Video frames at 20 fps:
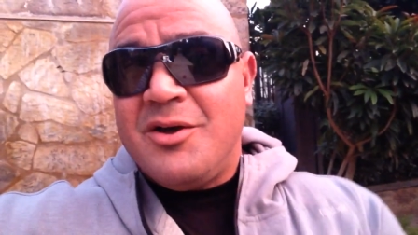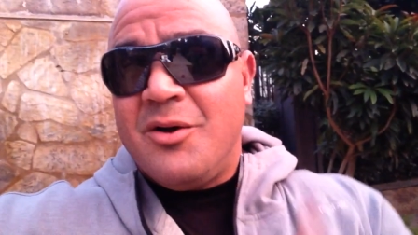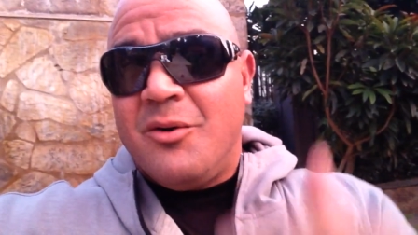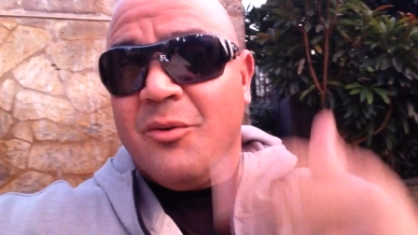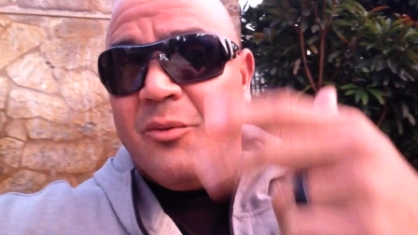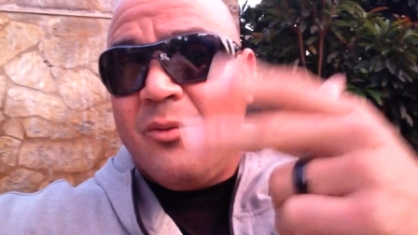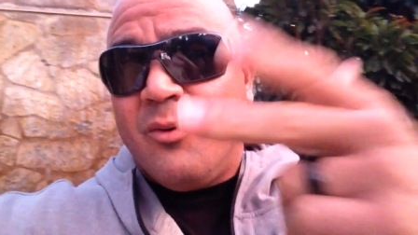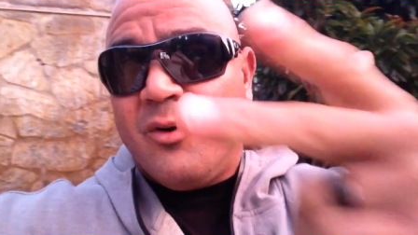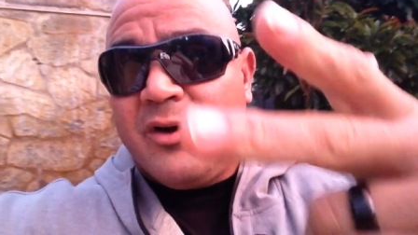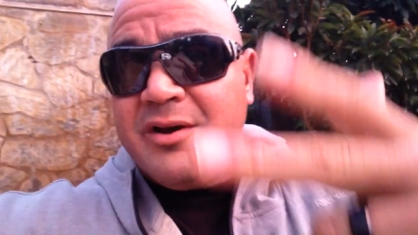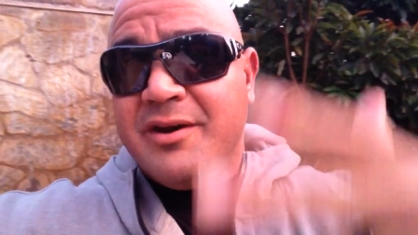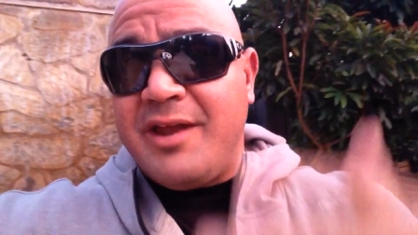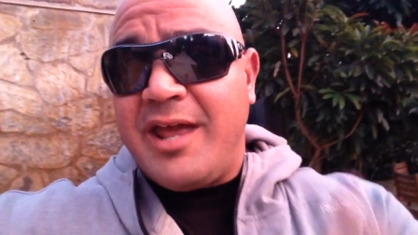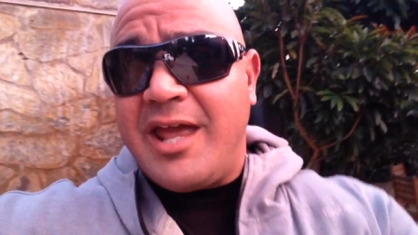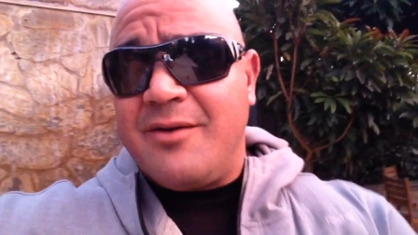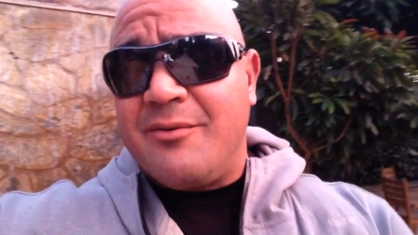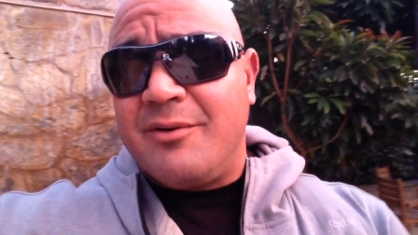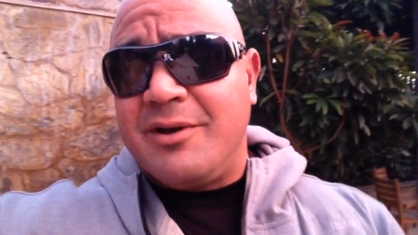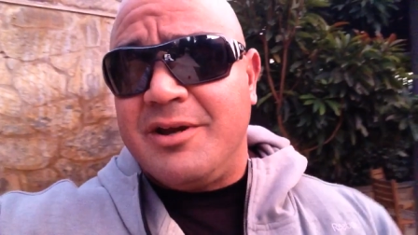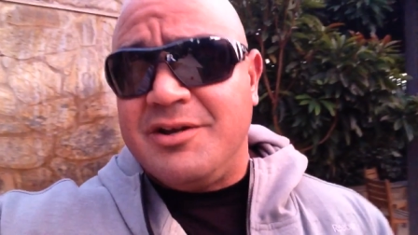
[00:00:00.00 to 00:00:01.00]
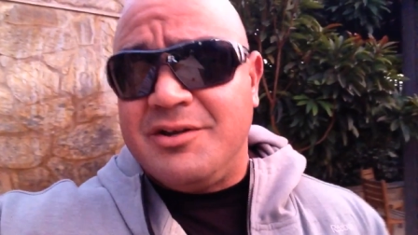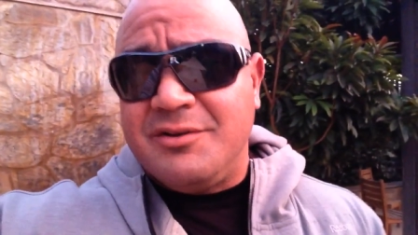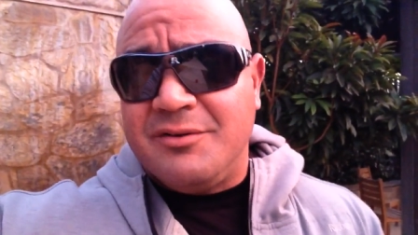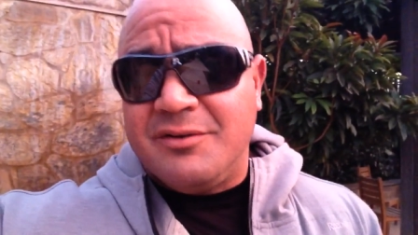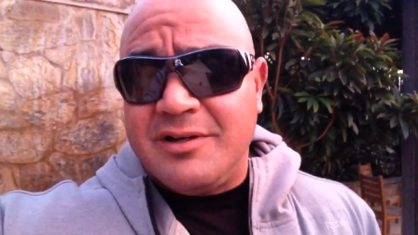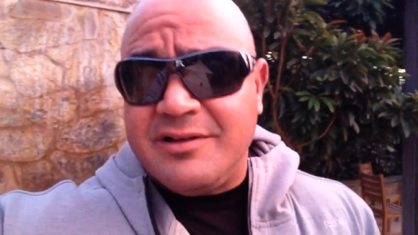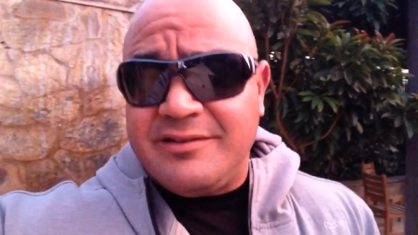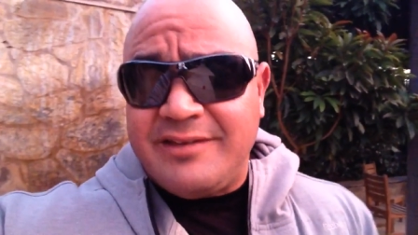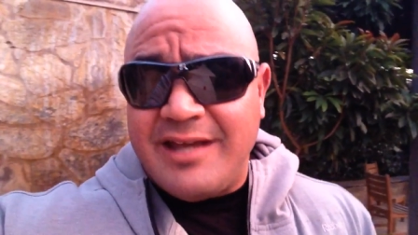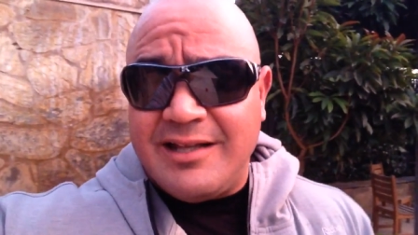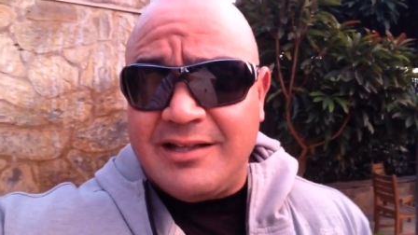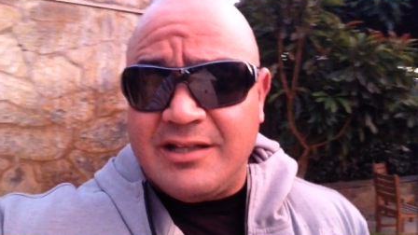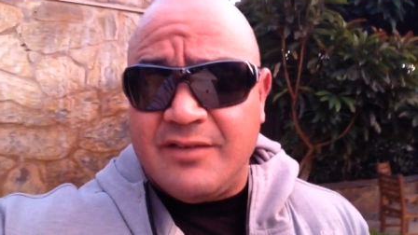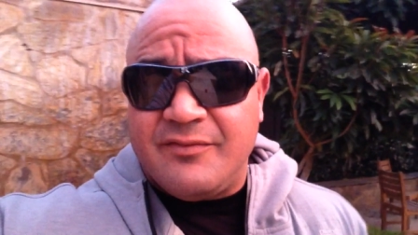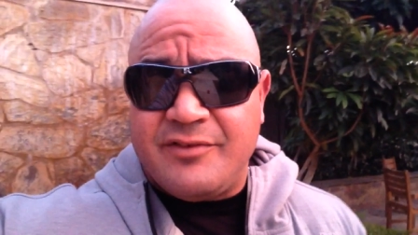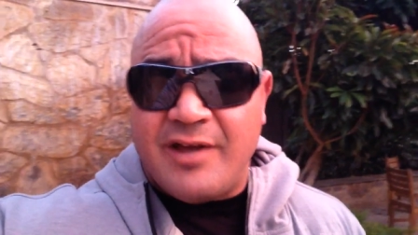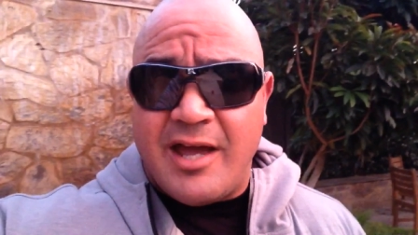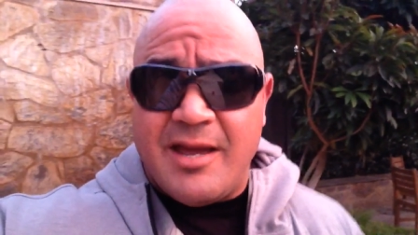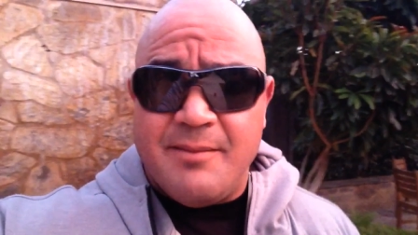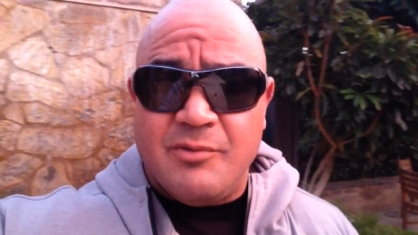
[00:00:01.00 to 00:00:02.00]
one day where you're doing a
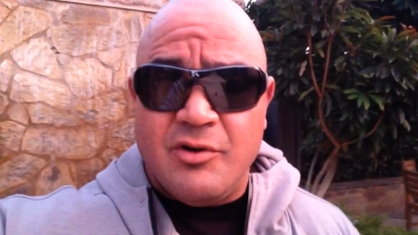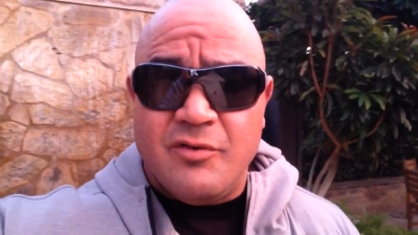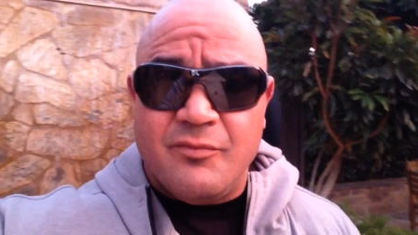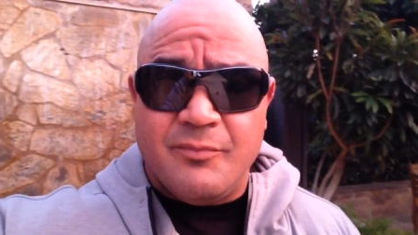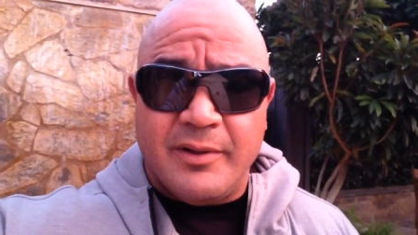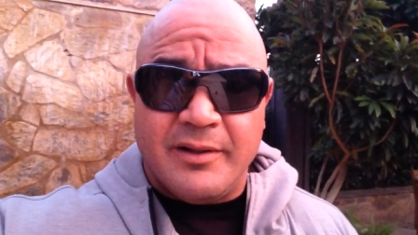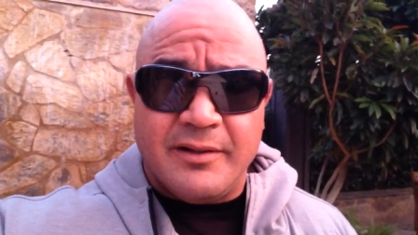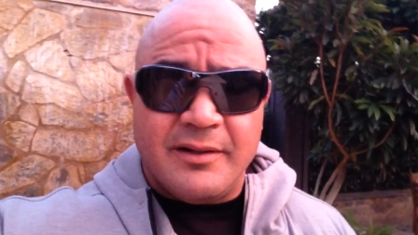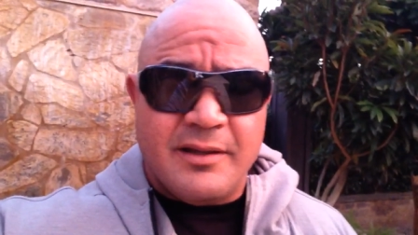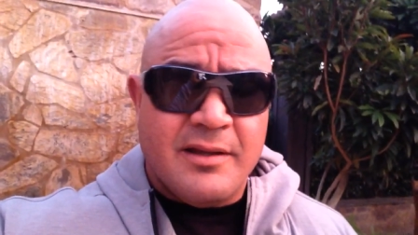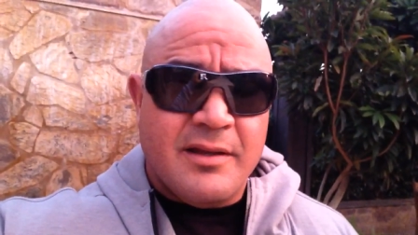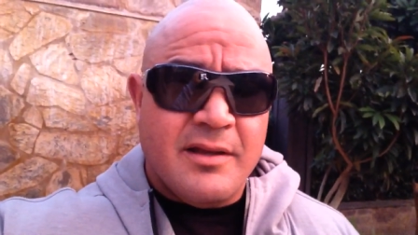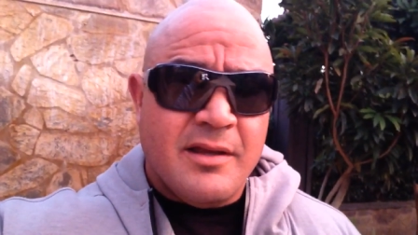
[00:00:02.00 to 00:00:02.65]
deadlift type movement.